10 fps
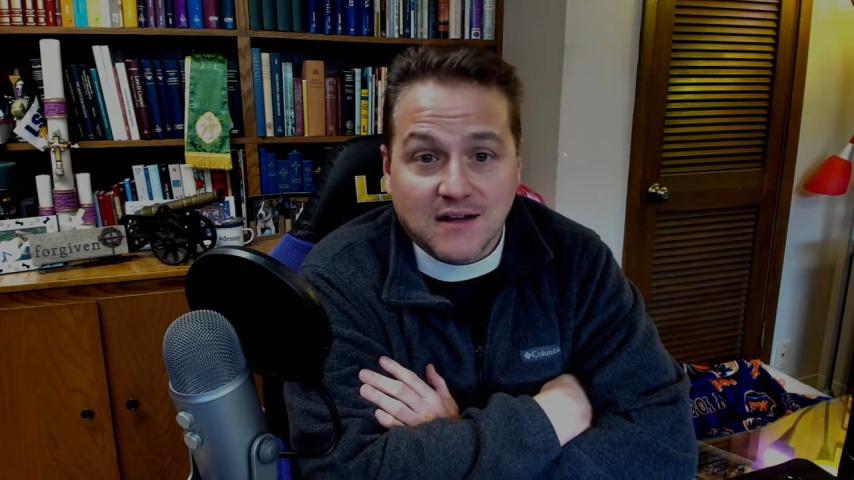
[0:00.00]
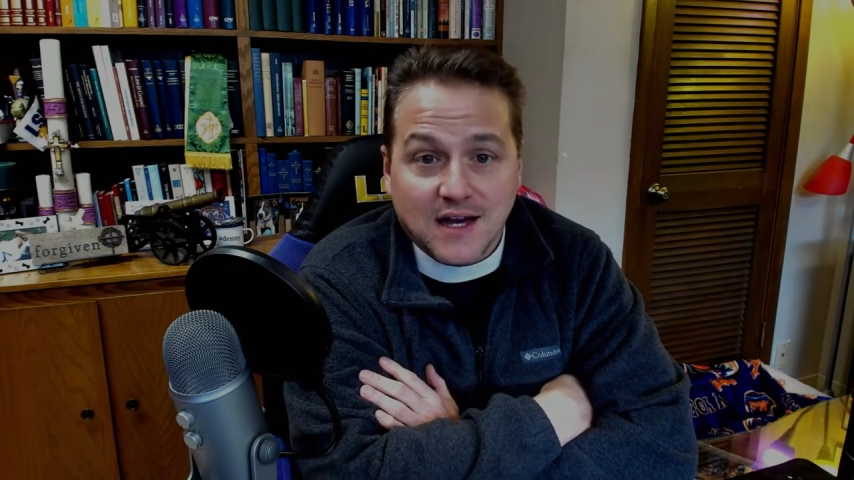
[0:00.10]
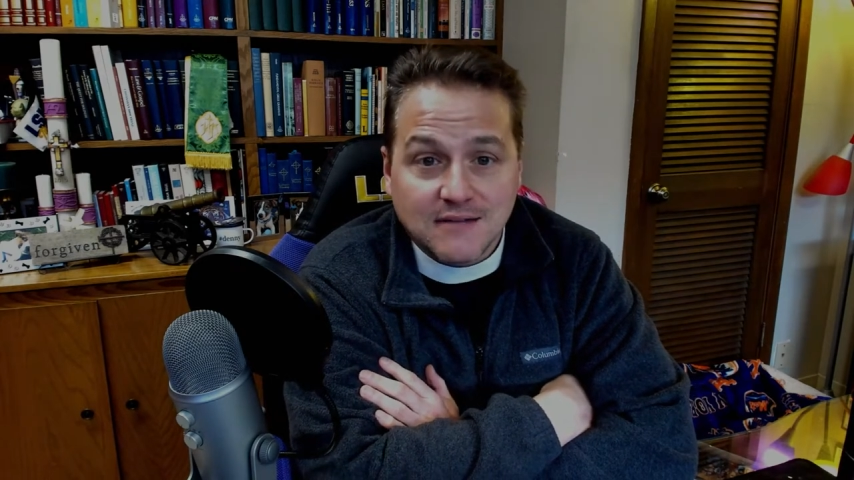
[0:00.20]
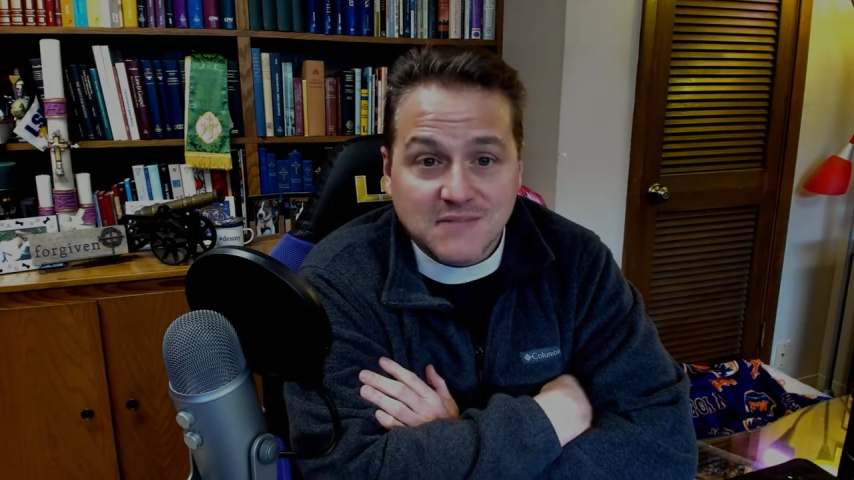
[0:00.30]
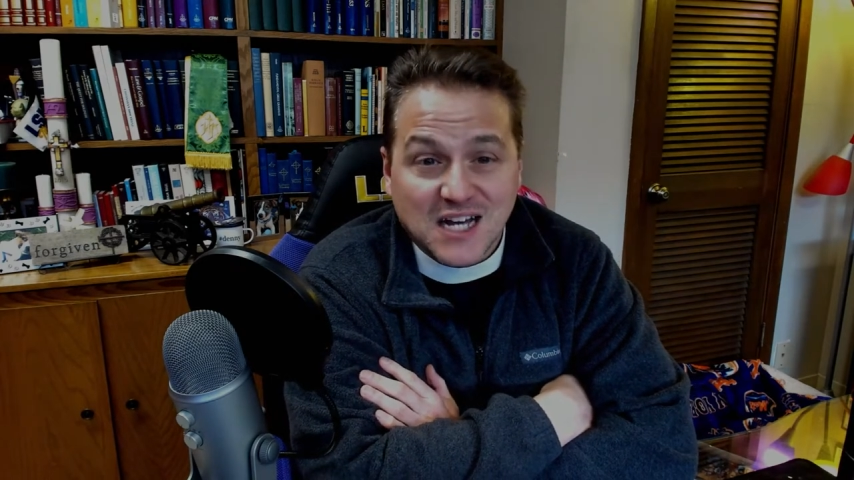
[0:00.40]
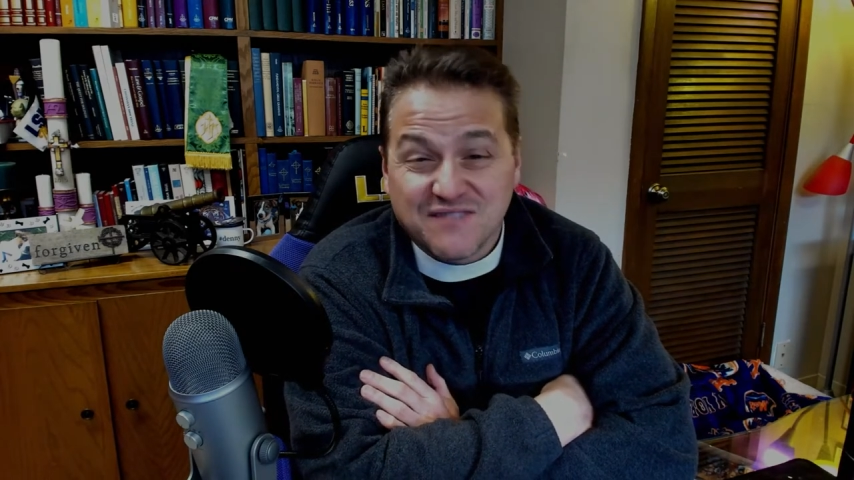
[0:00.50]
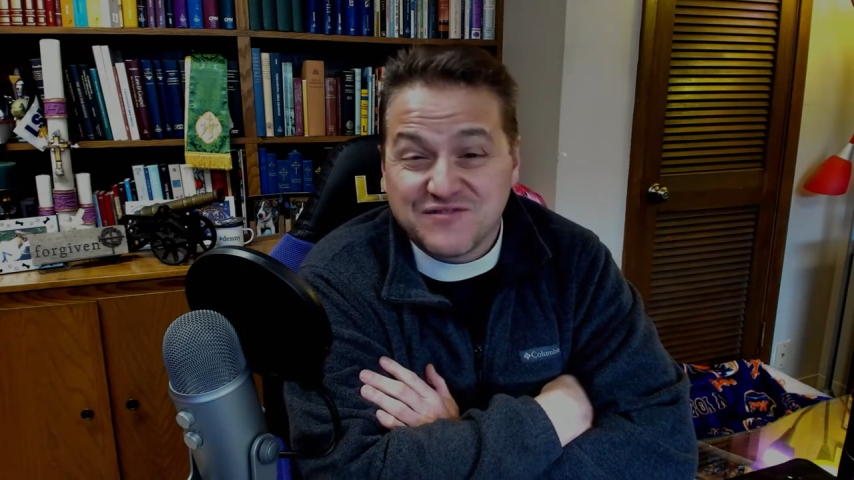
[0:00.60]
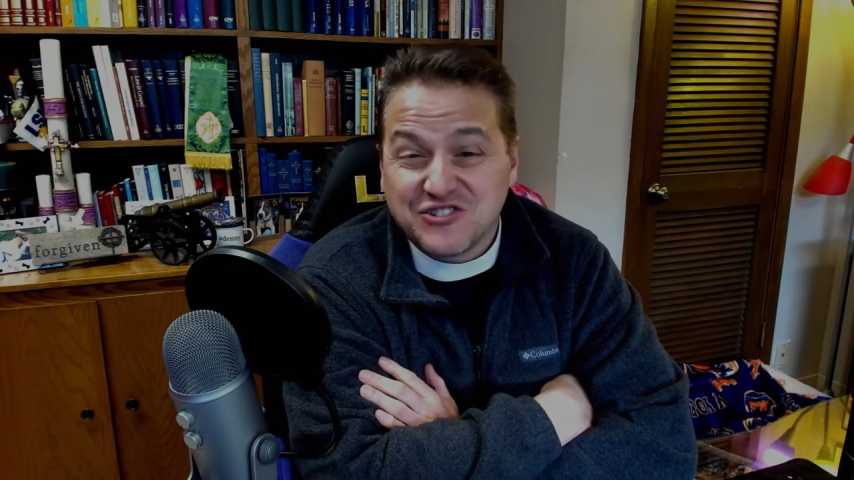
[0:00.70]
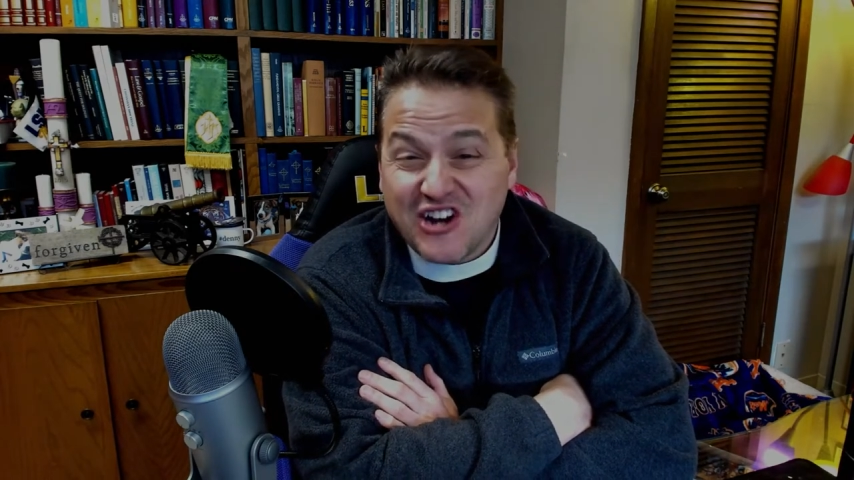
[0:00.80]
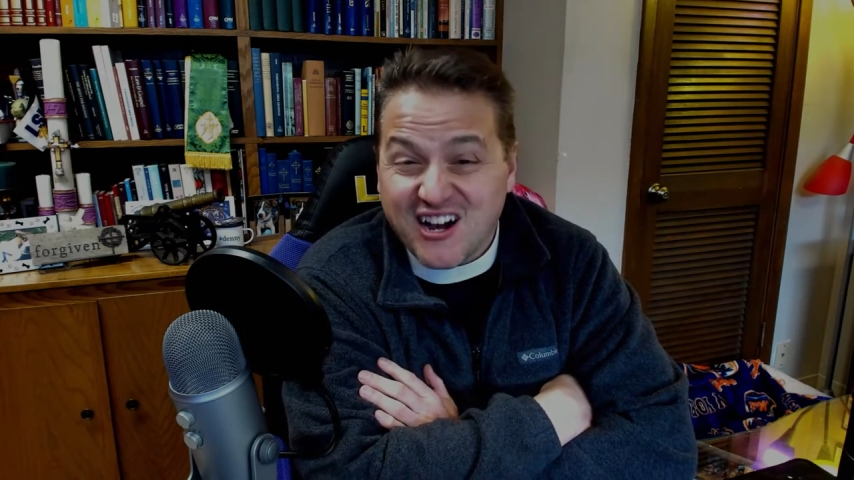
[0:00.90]
lot. I love
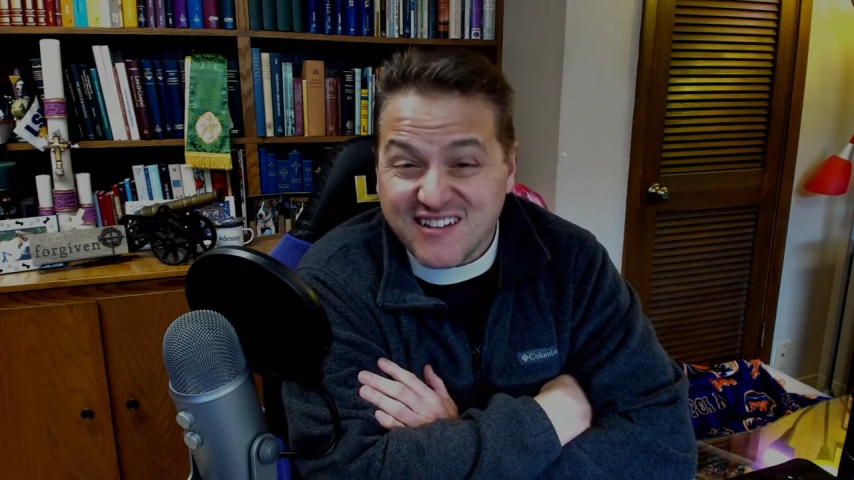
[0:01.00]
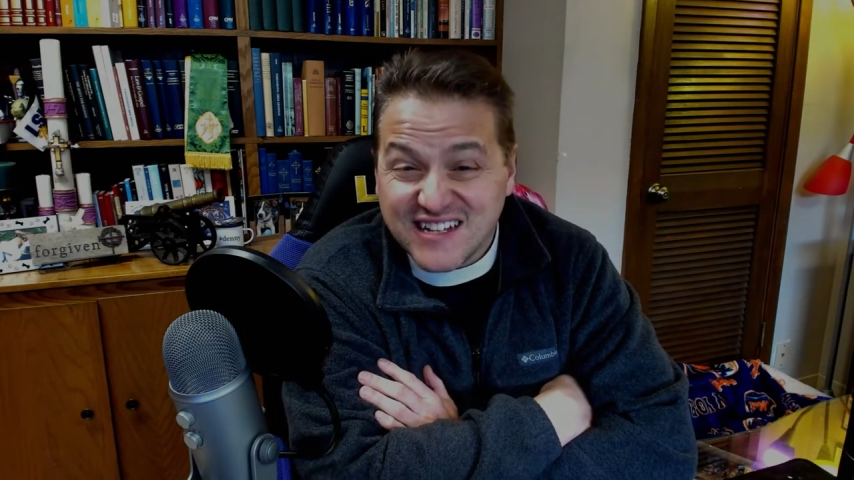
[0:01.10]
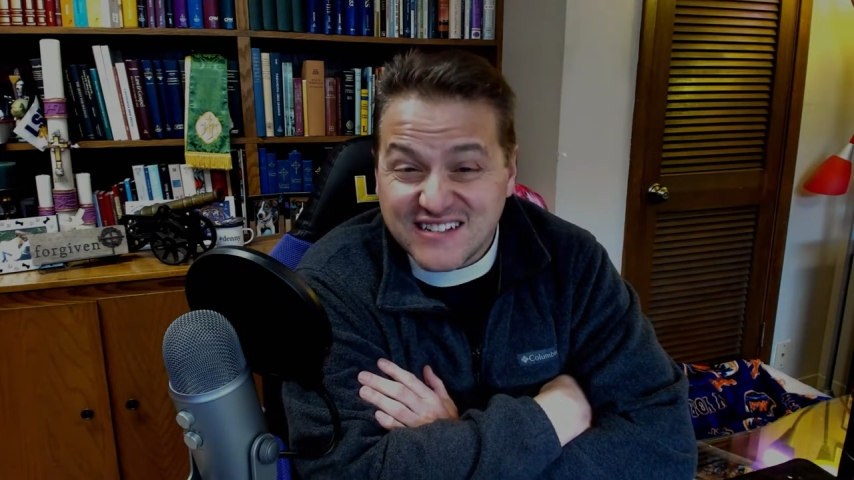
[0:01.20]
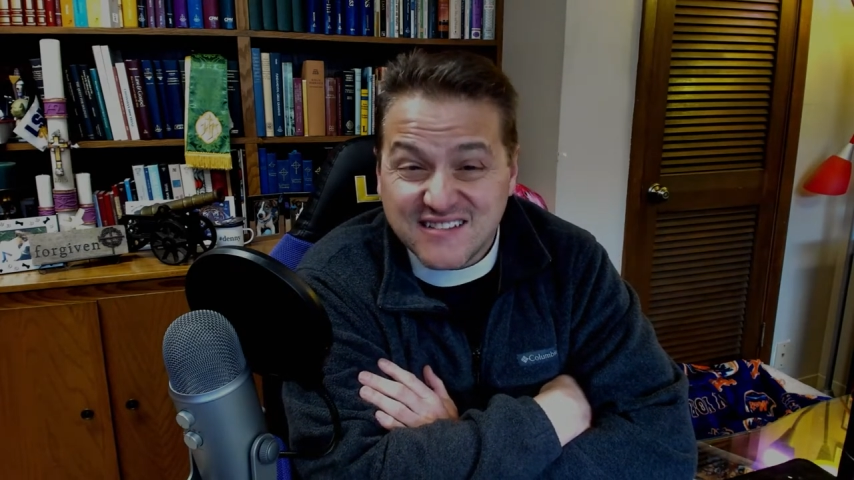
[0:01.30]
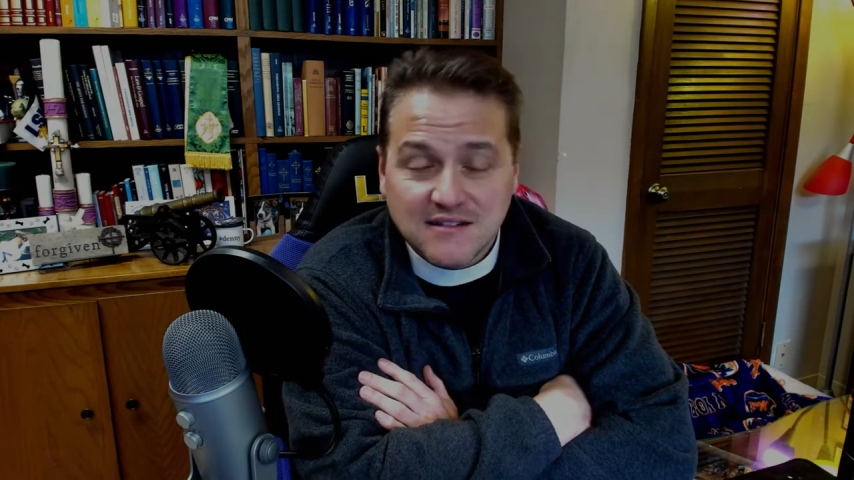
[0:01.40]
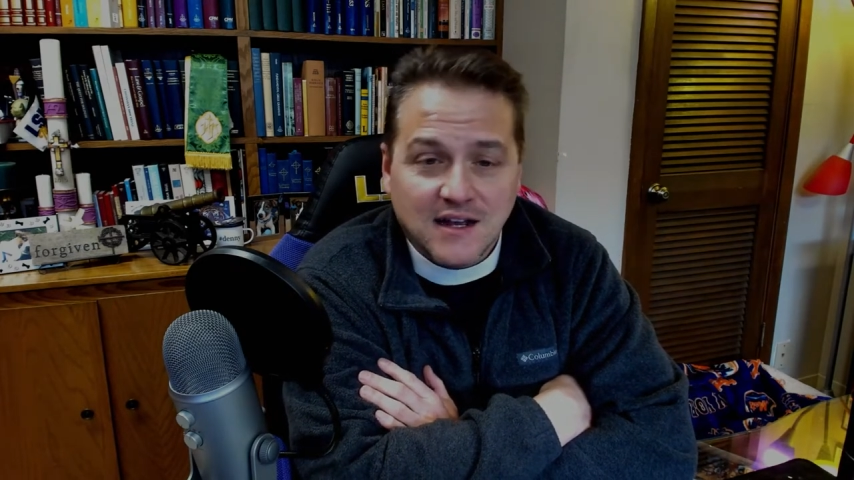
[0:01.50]
chocolate.